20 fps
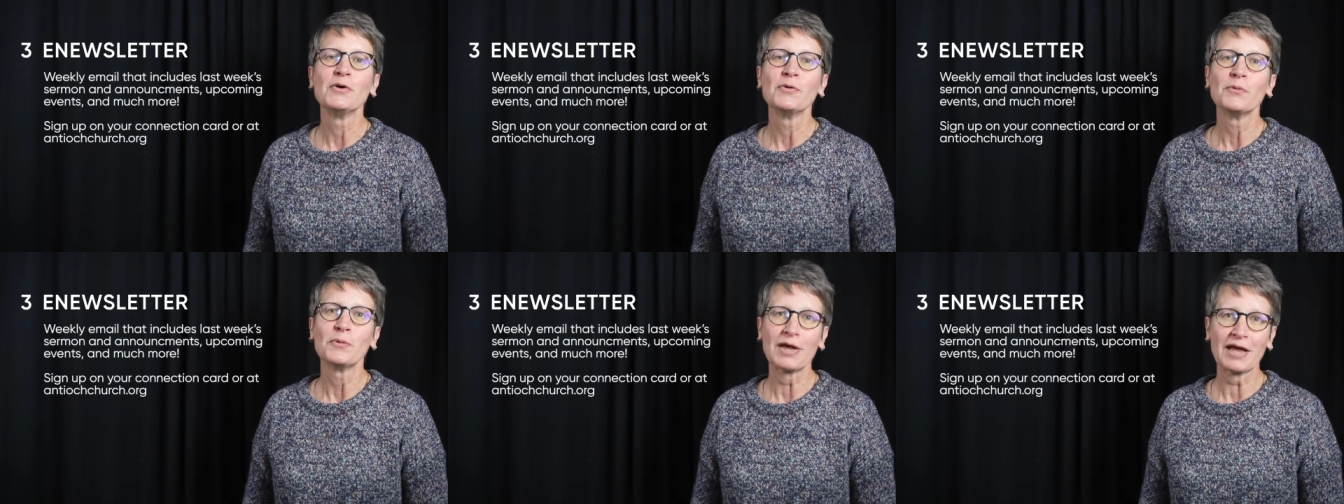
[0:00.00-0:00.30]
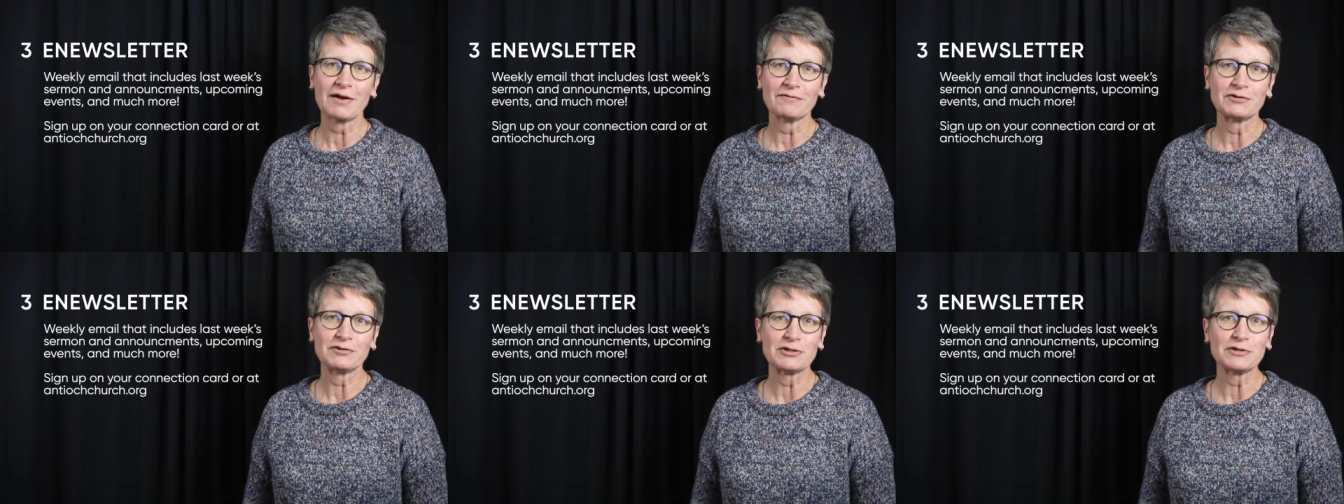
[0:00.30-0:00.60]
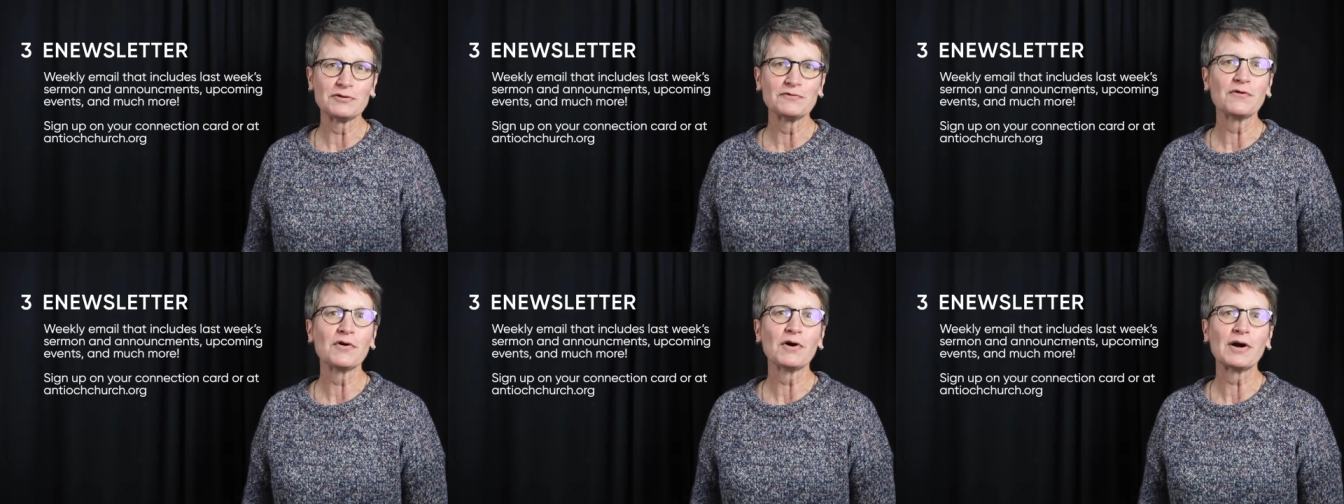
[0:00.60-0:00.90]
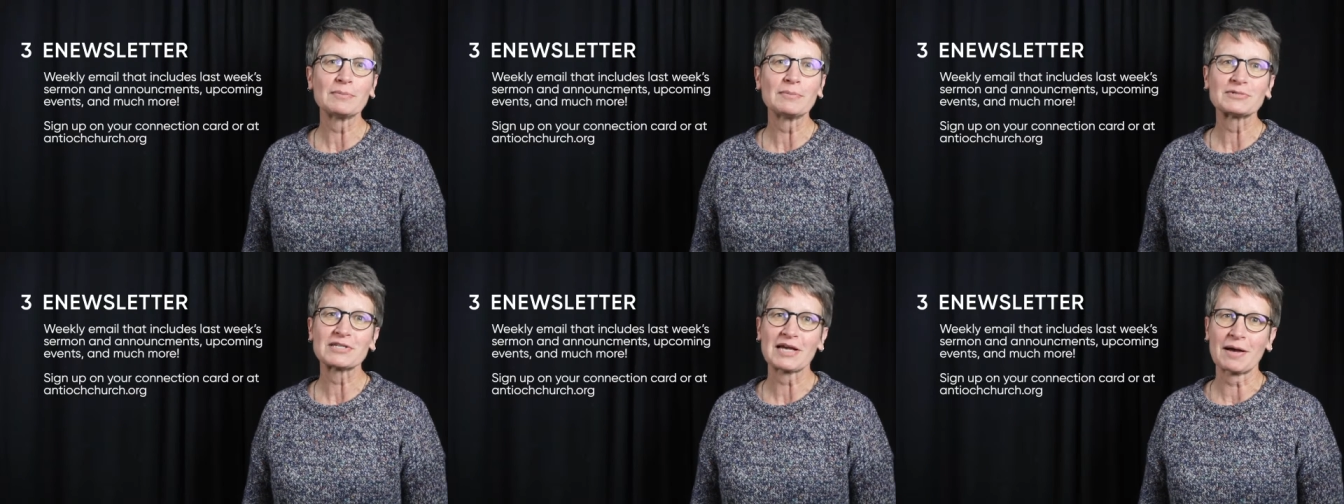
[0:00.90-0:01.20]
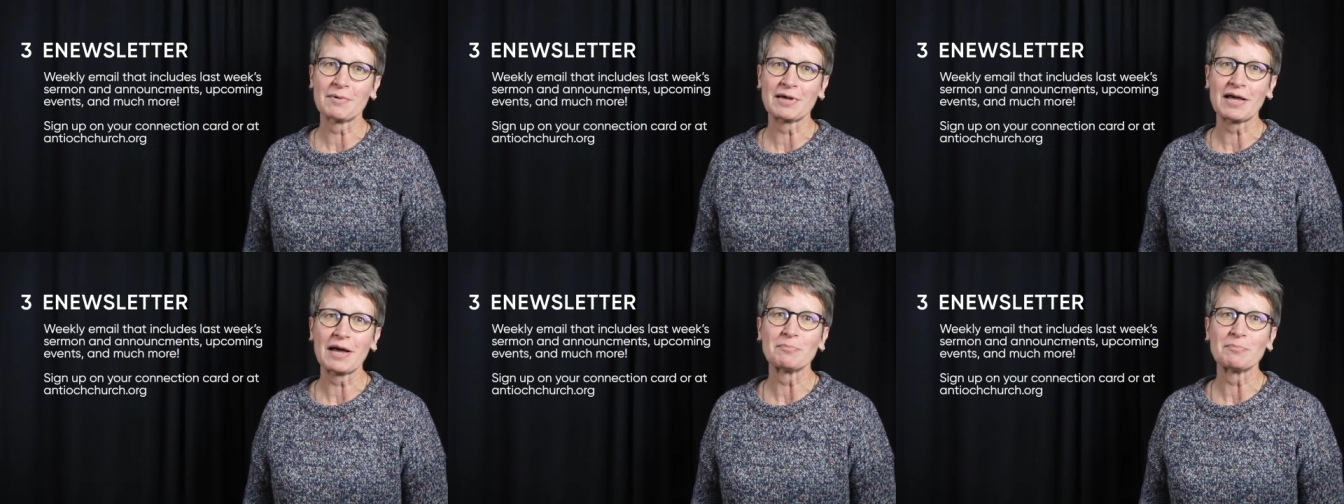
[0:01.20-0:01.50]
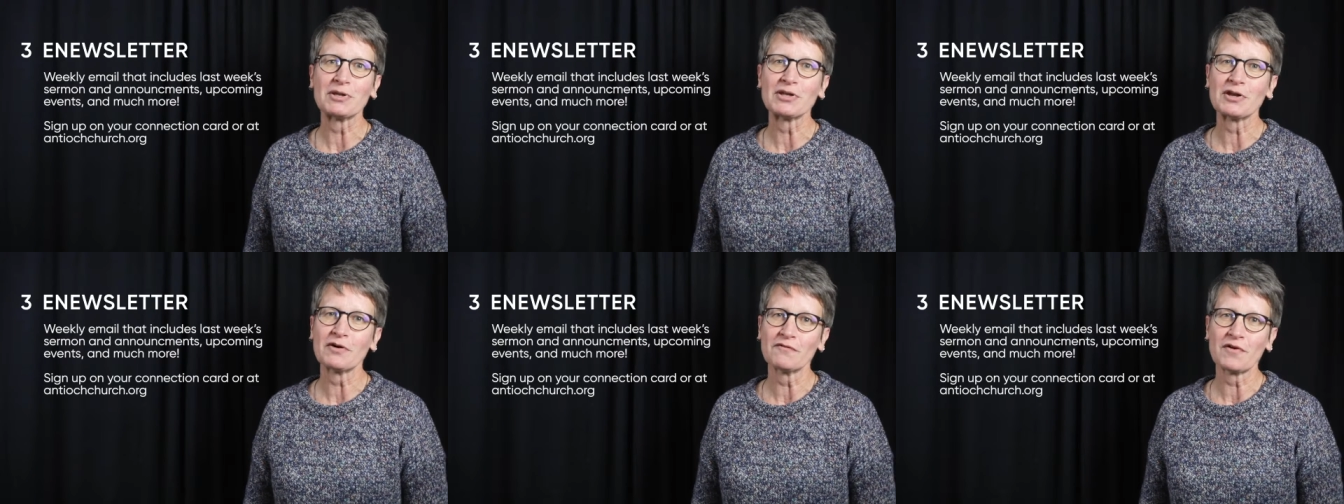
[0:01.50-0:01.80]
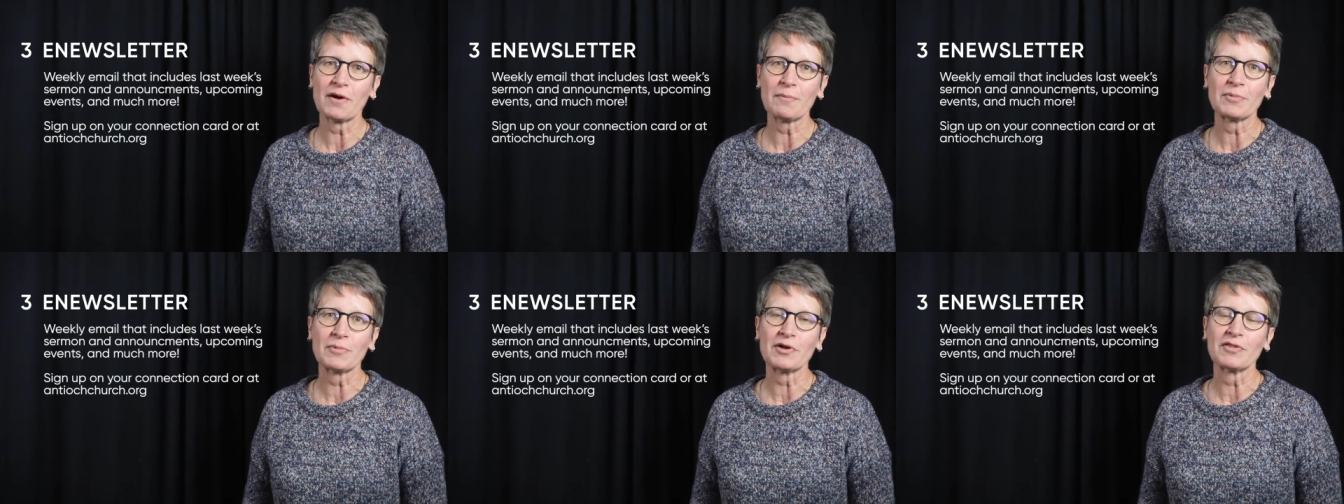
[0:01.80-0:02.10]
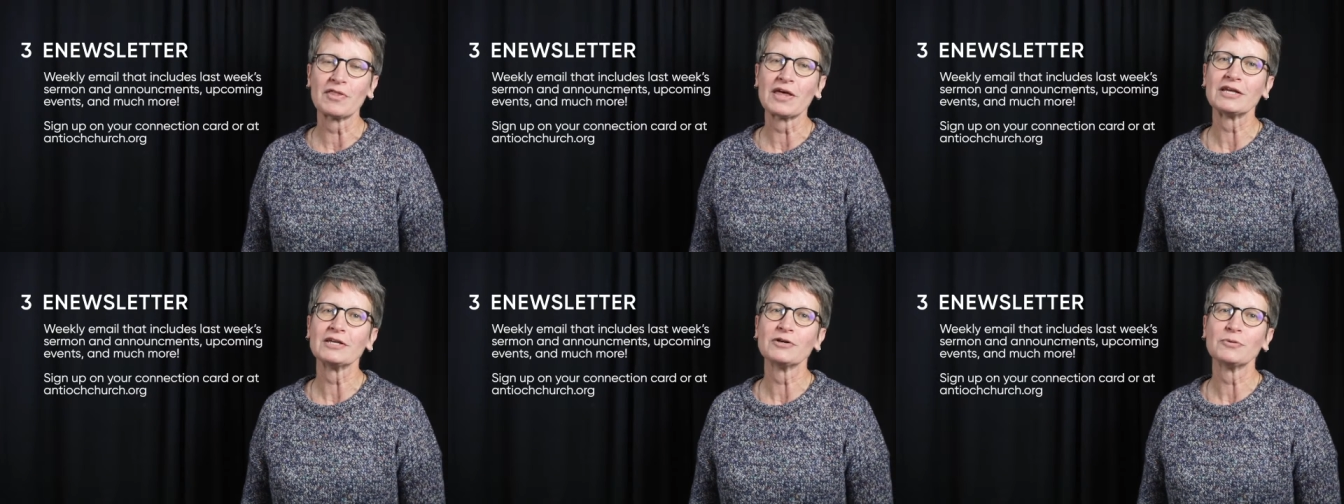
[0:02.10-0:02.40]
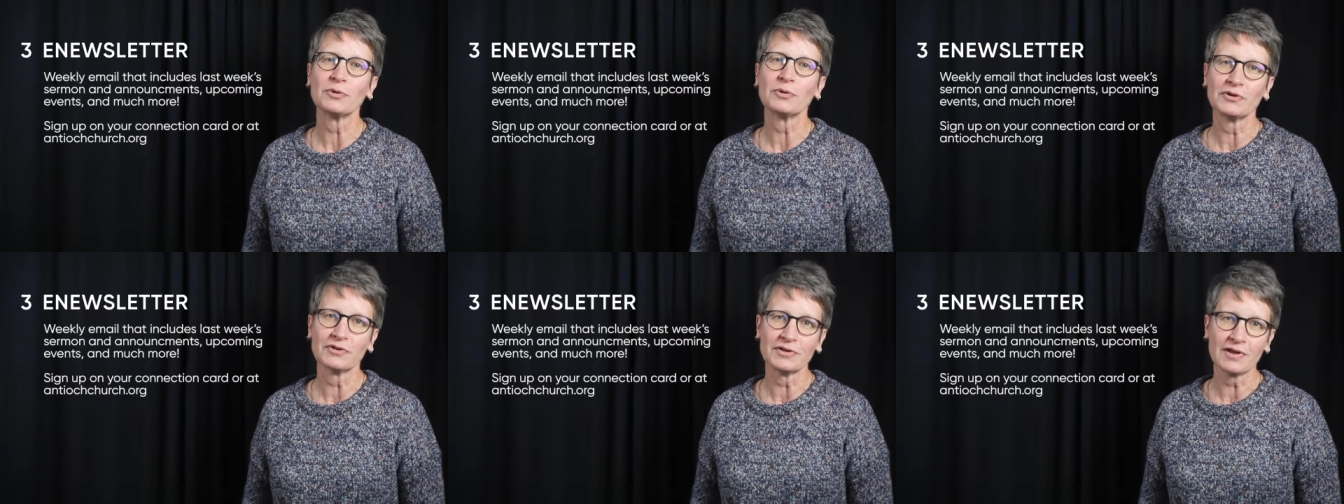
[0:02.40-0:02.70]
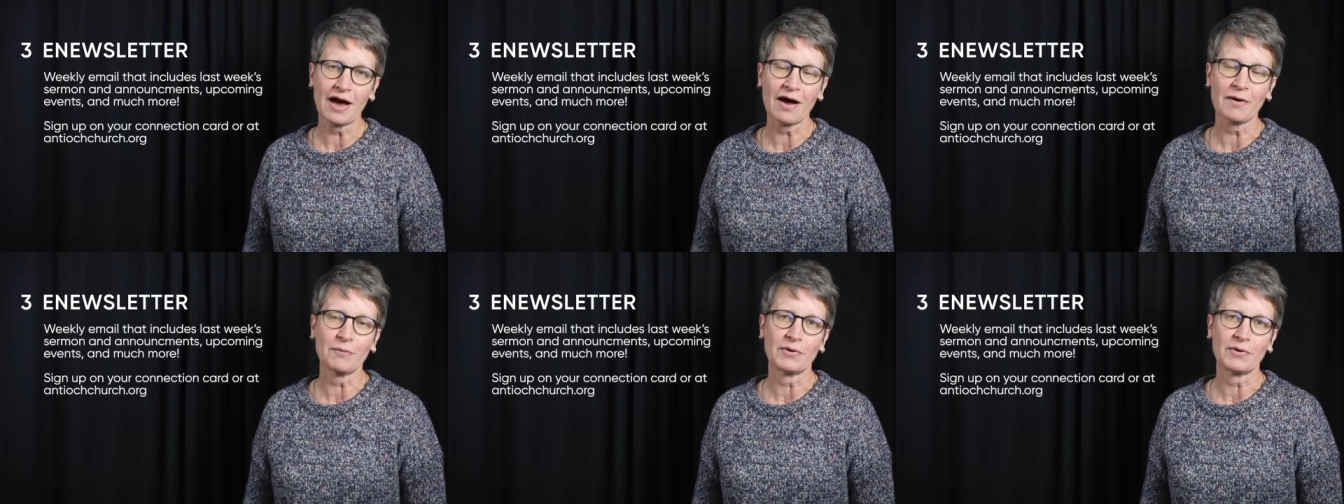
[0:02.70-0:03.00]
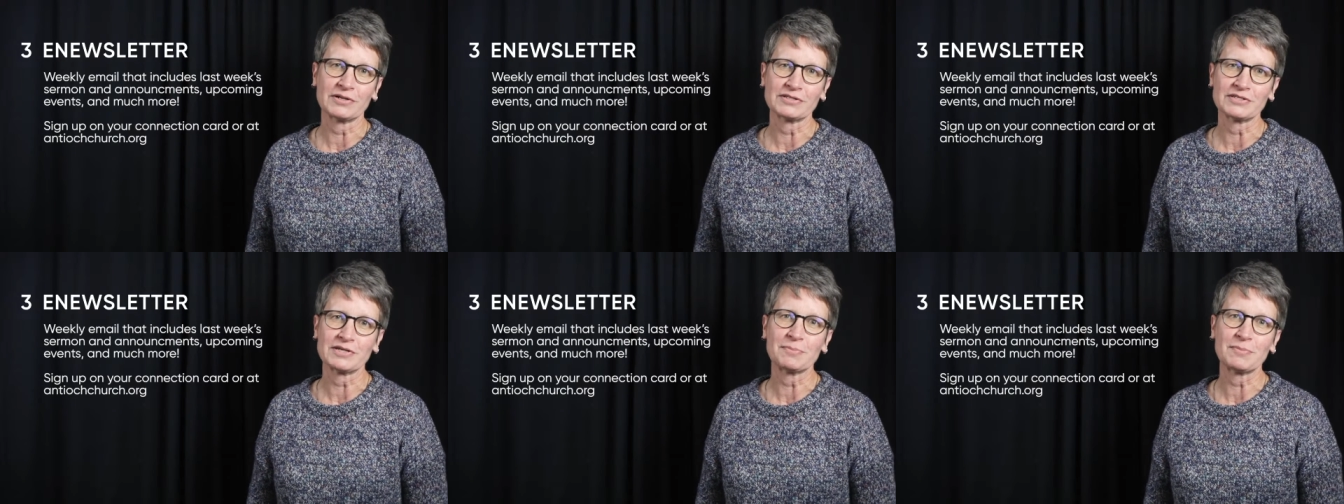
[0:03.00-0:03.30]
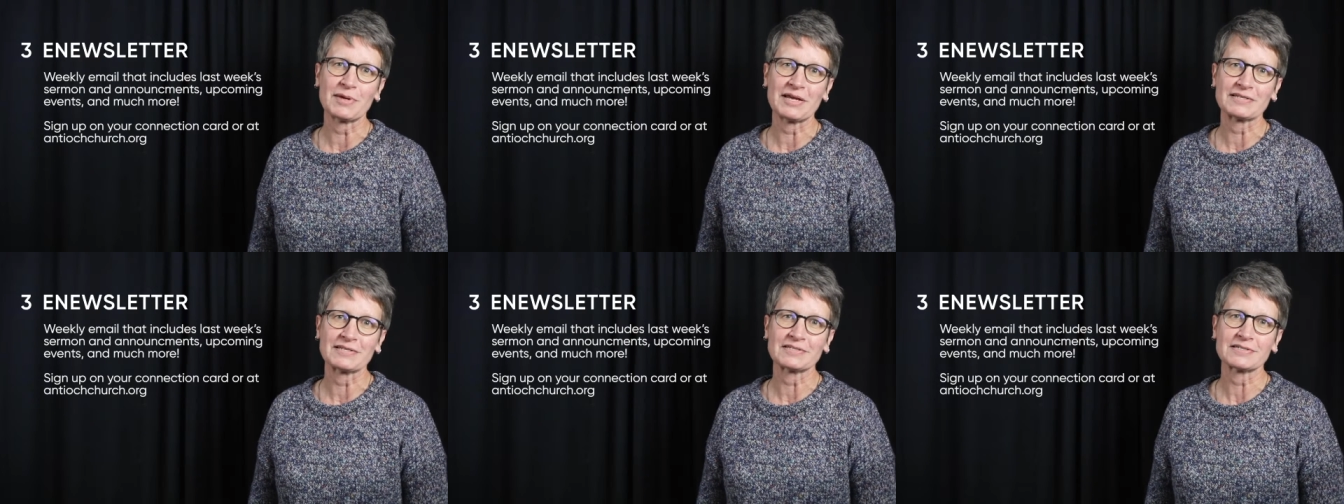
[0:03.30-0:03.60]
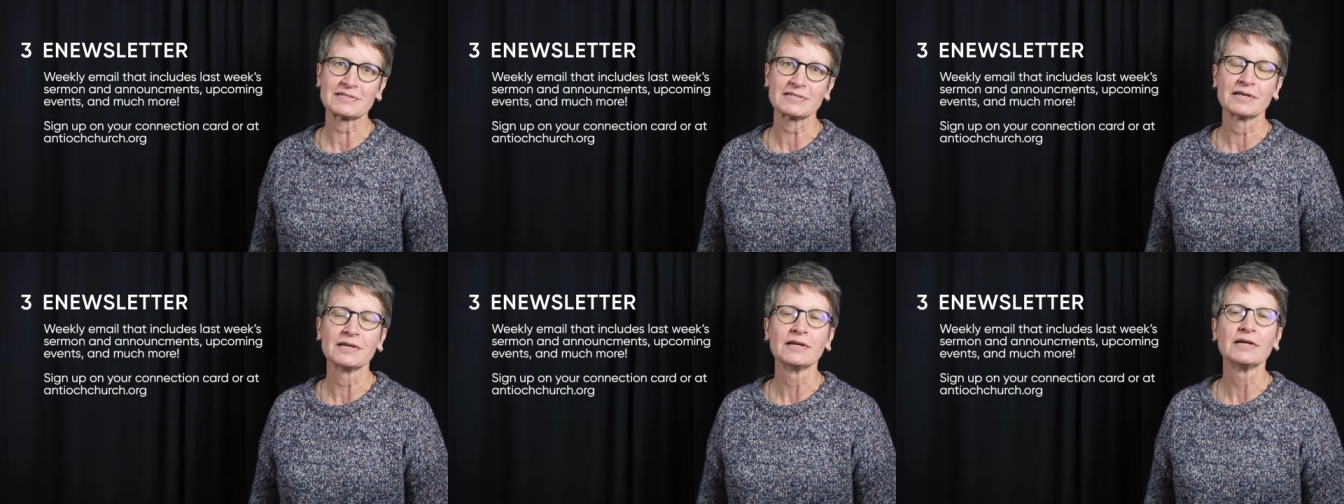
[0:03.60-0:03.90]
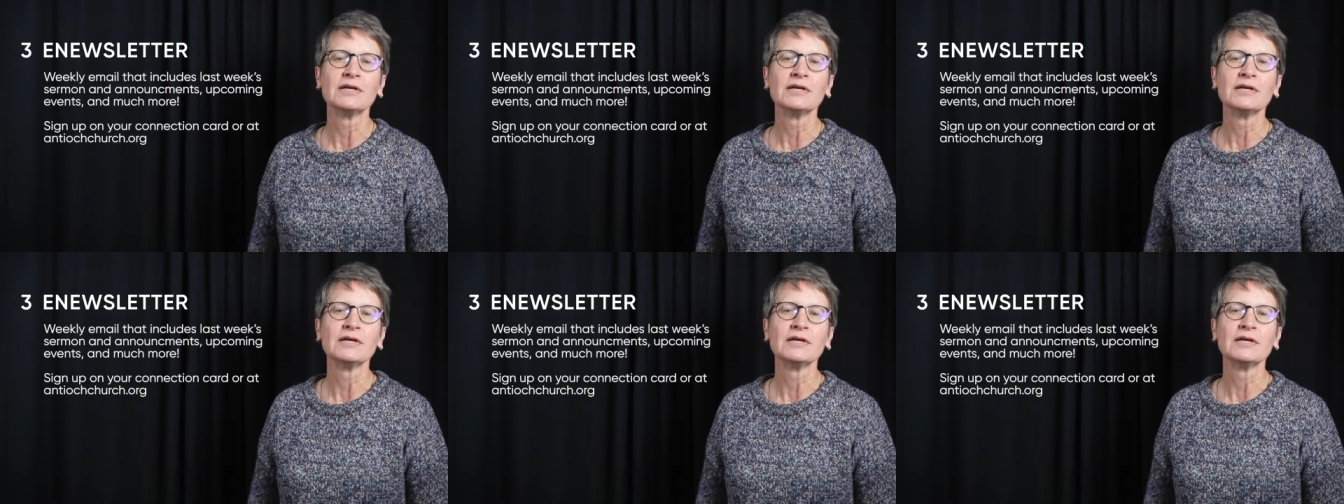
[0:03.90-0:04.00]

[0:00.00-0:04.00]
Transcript: We have two forums coming up in November that you will not want to miss.